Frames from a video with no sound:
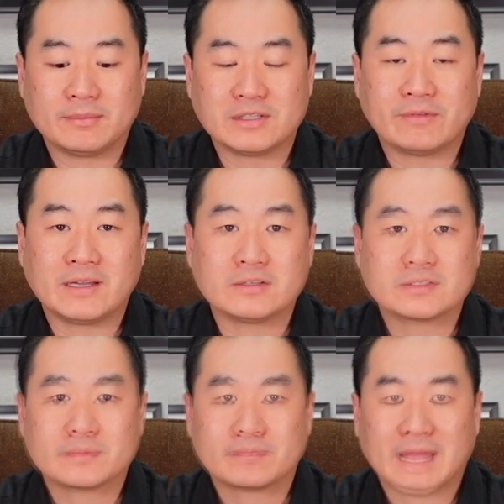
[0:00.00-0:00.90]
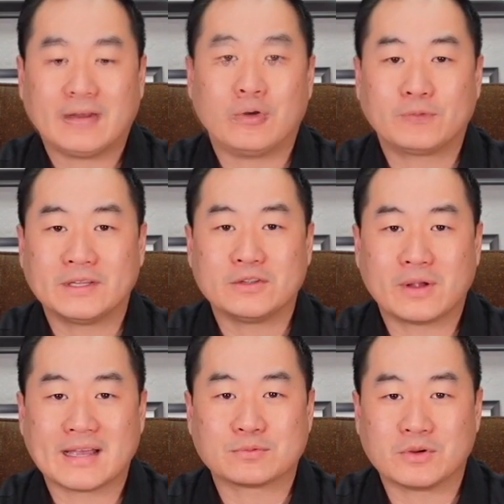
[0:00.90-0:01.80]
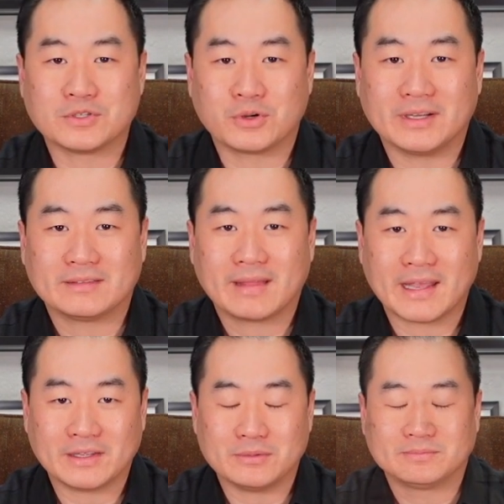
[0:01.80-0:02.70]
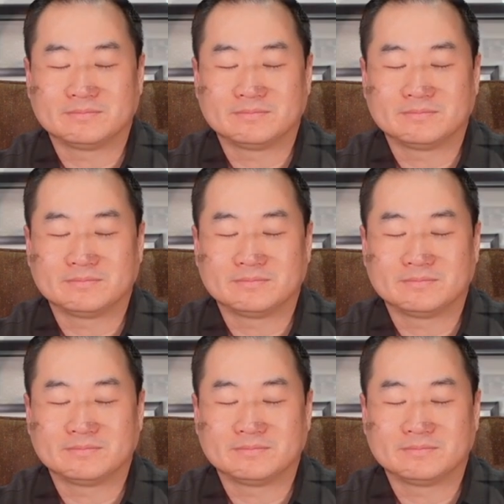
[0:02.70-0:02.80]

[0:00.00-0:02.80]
these videos, and hopefully you guys will enjoy. Thank you.